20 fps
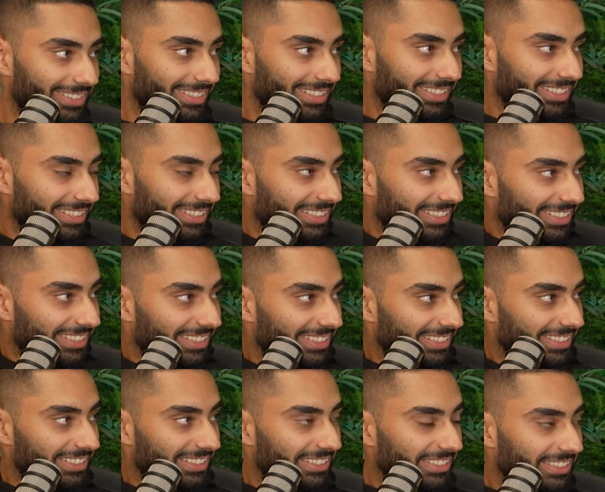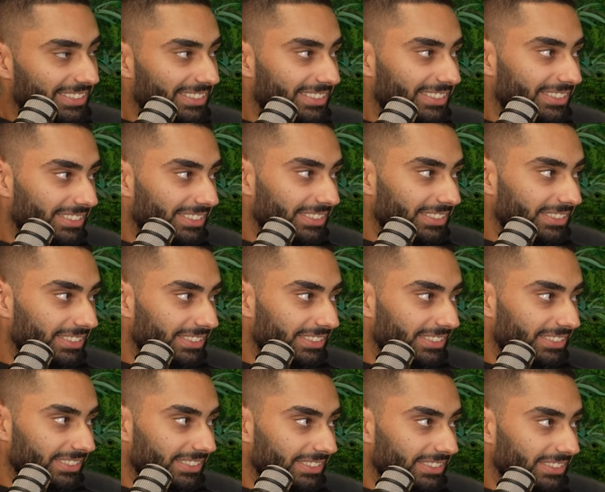
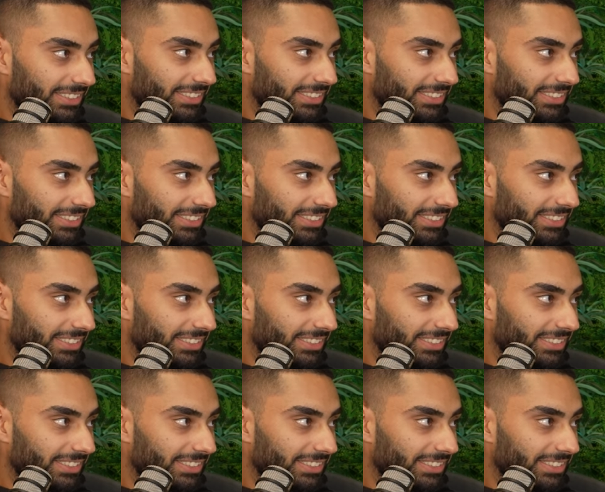(not speaking)